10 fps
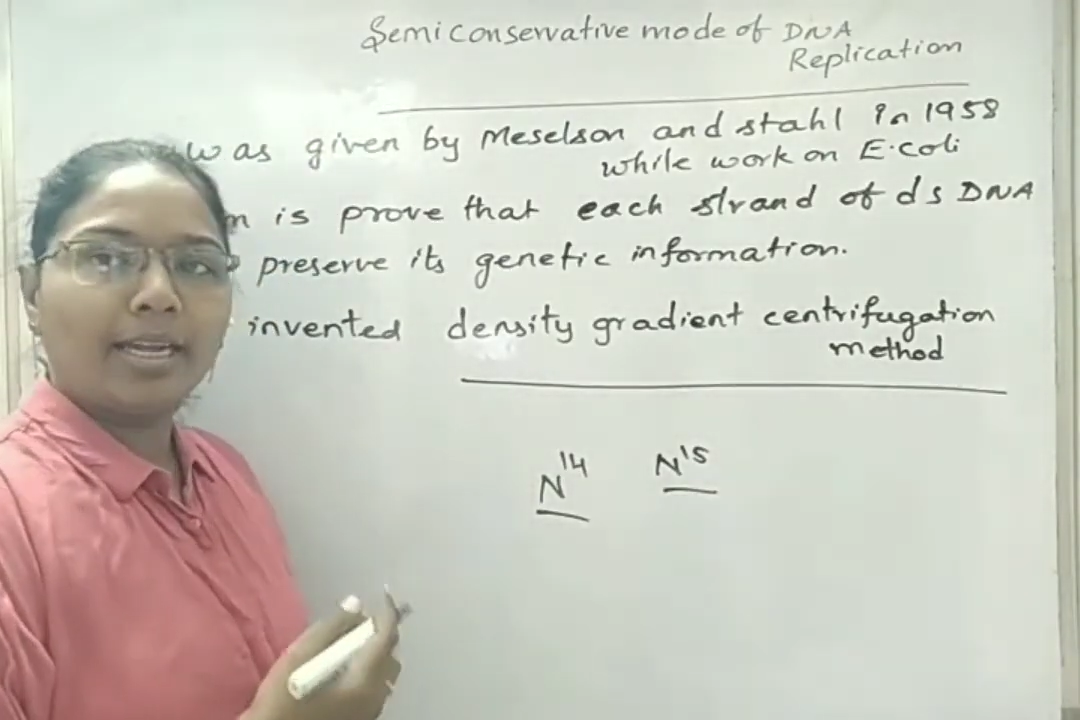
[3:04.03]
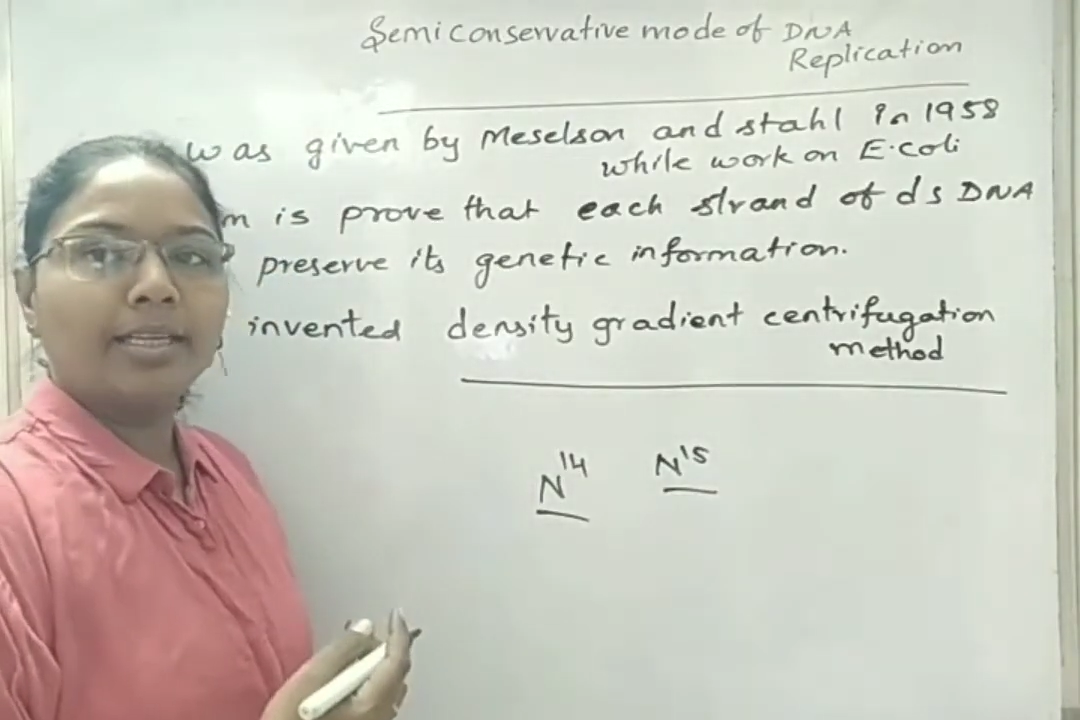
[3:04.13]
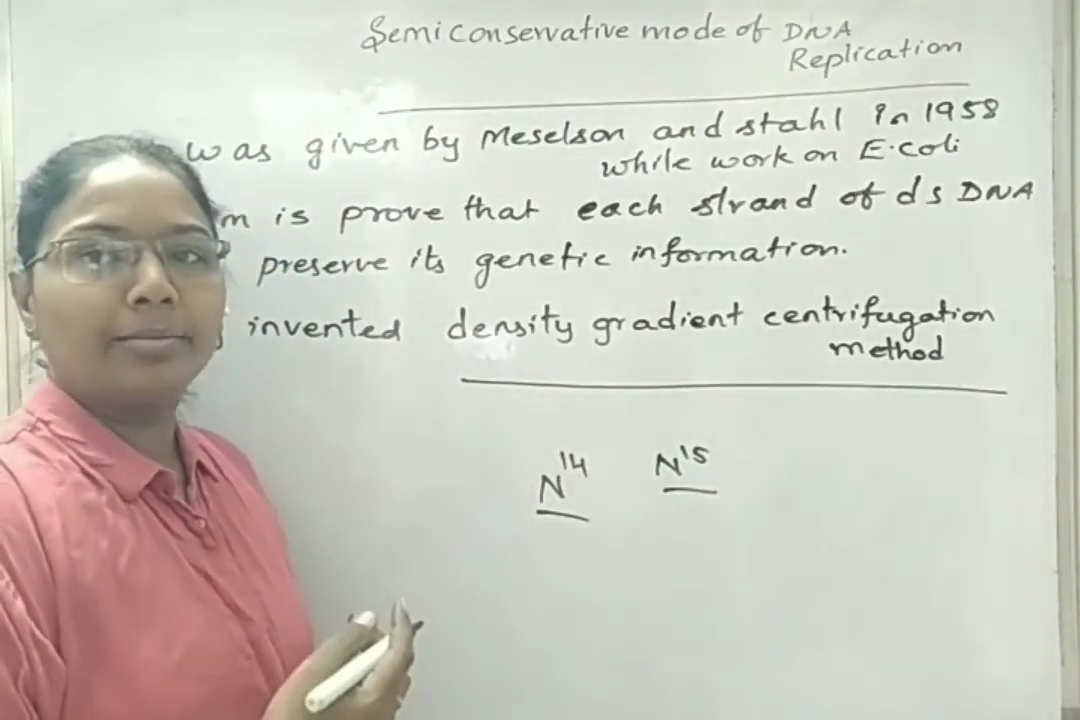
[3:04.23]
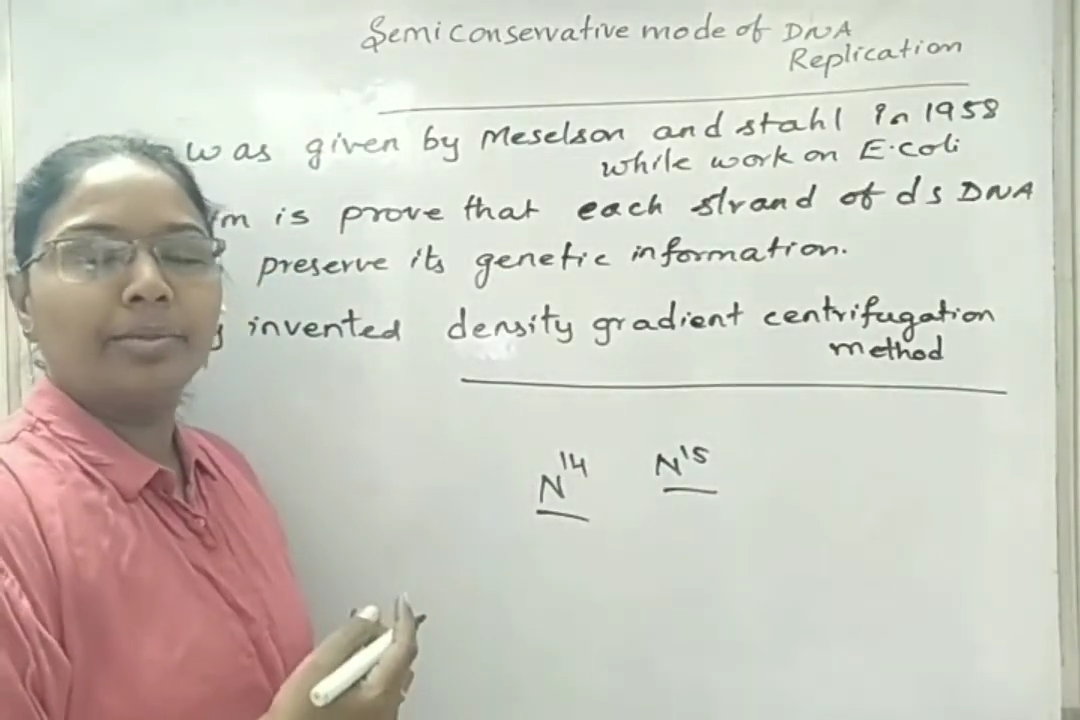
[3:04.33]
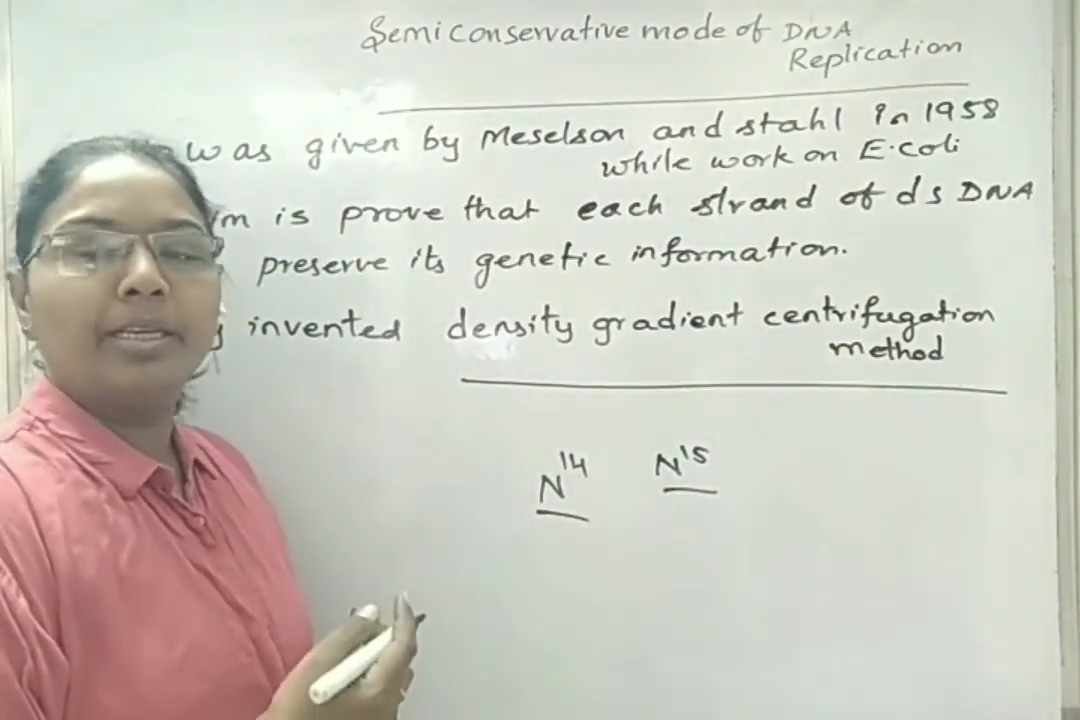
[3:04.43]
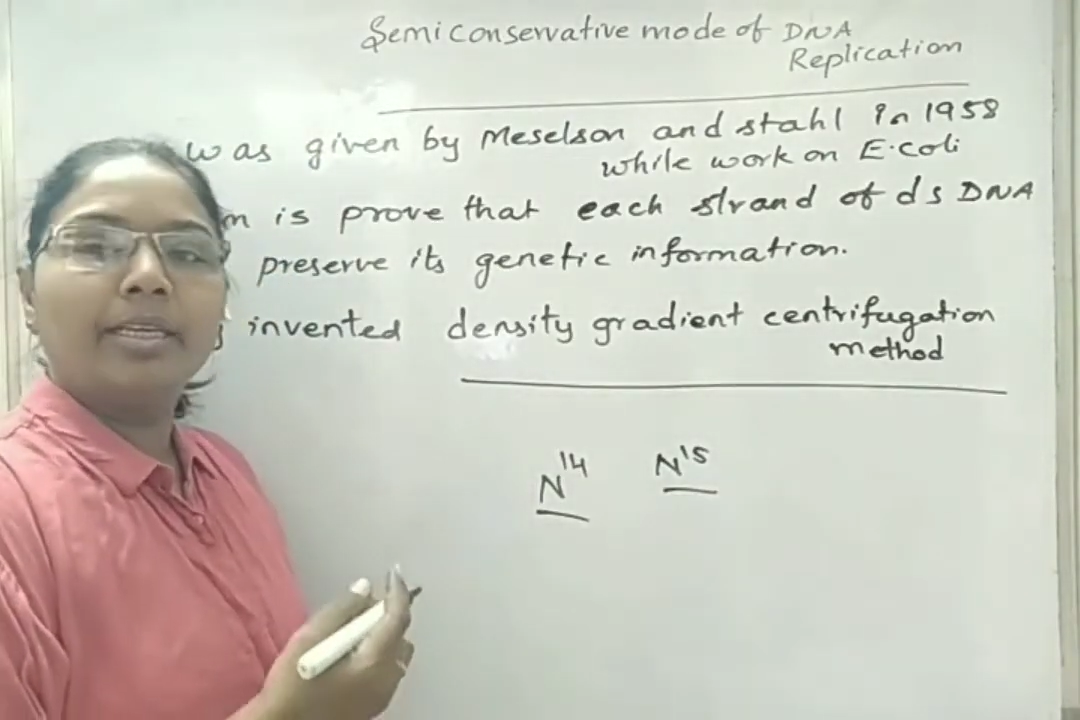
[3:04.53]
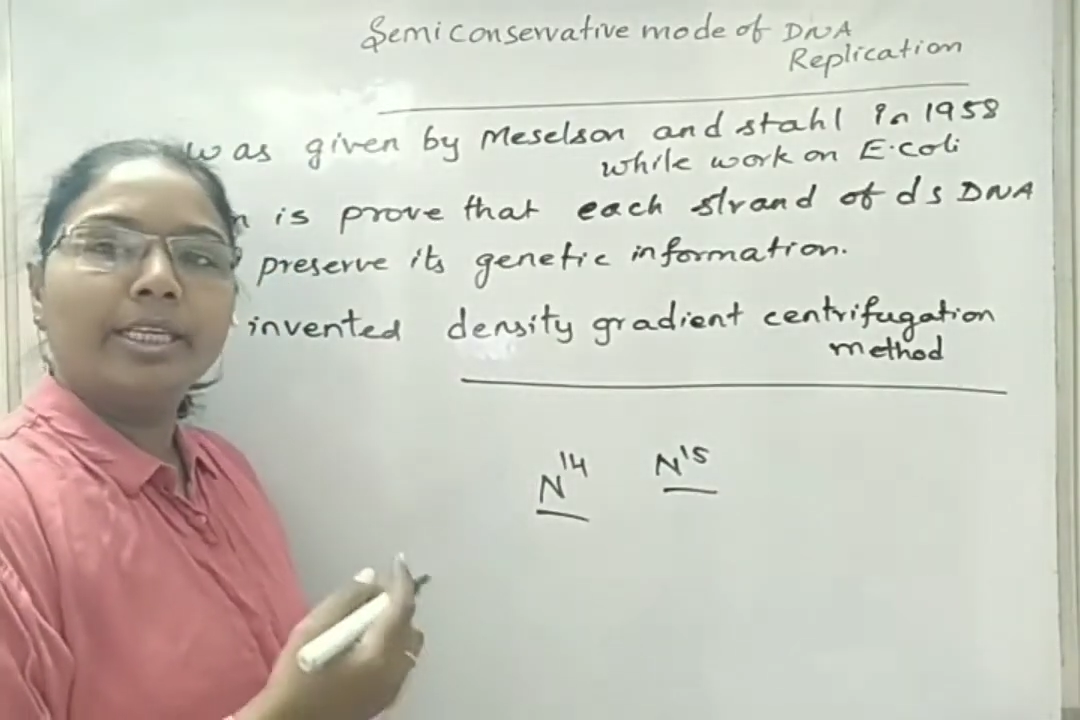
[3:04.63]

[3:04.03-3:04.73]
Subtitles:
atom